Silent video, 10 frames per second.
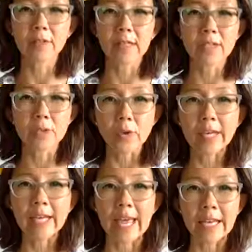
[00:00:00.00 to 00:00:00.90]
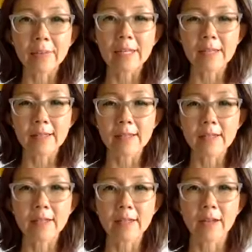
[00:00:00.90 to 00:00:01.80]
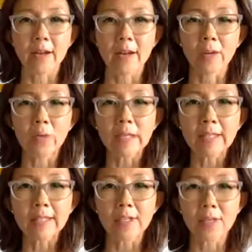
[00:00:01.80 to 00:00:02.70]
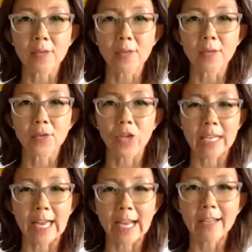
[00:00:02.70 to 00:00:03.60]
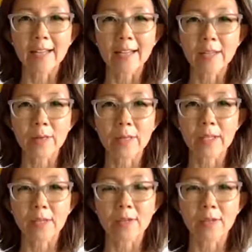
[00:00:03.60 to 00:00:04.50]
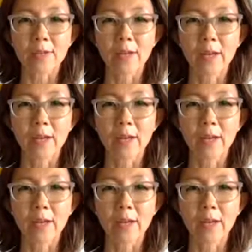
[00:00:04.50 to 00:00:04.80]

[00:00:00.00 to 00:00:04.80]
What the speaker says: historic enemies willing to shake hands, willing to